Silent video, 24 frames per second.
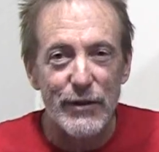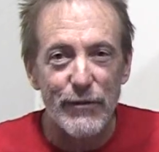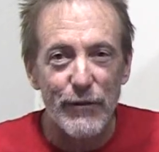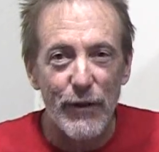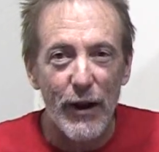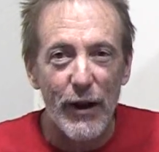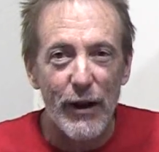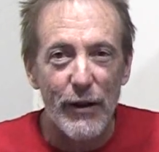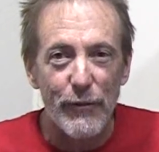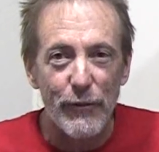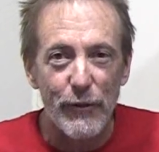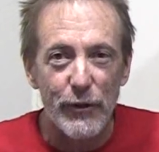is
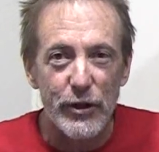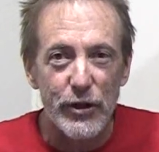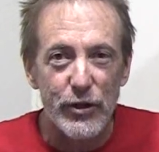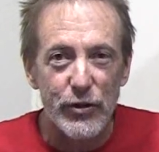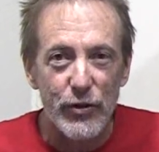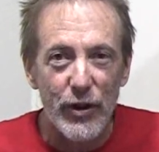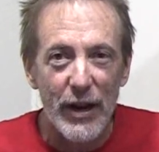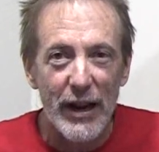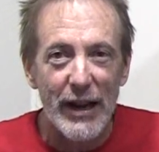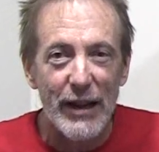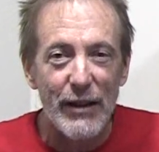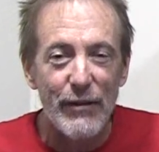very
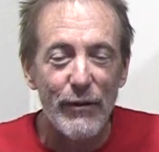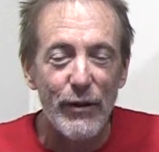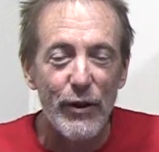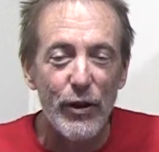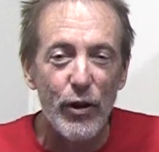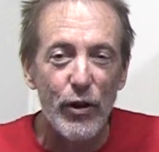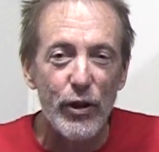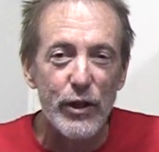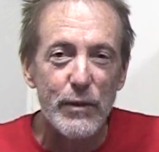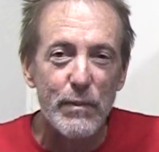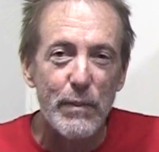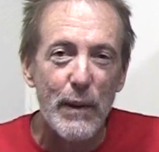frustrating for
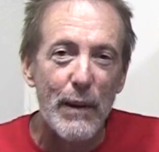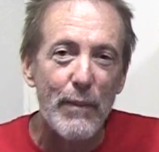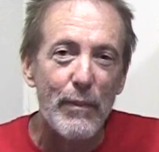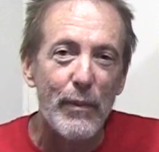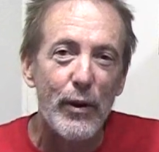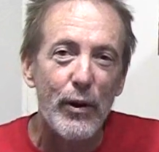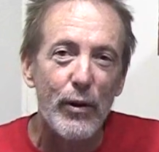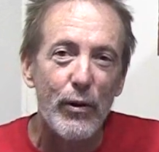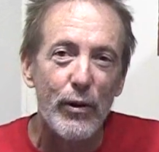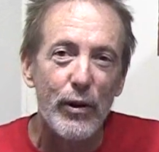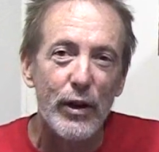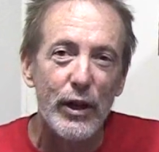those
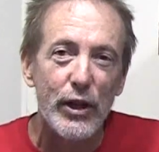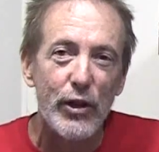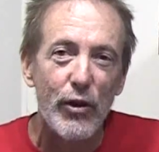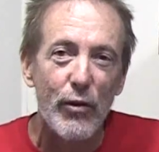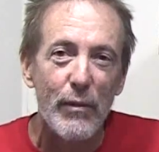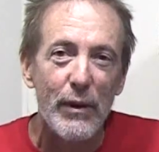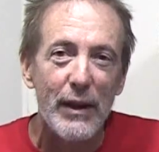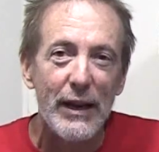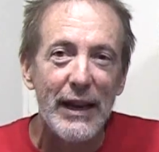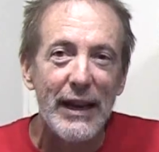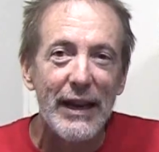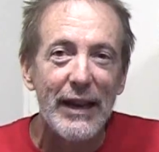people who are
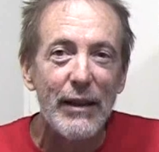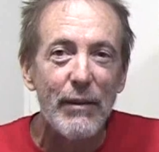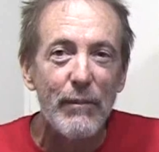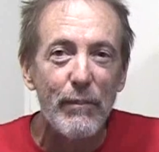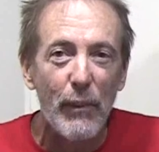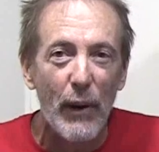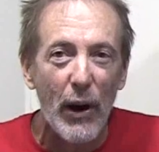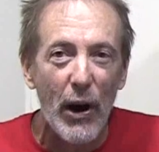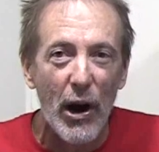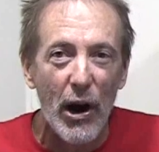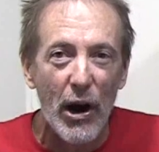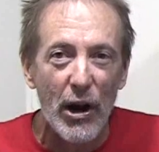accumulating
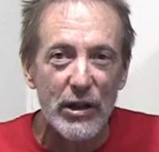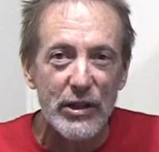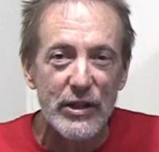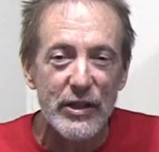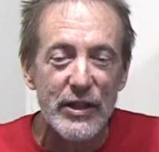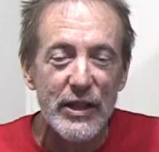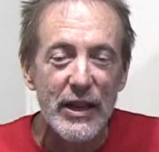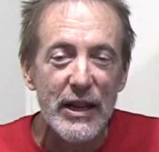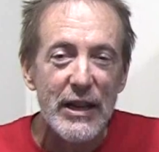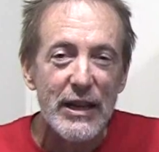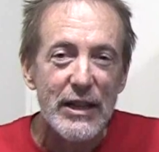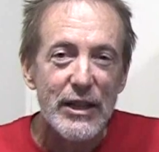
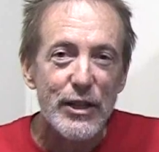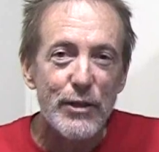parts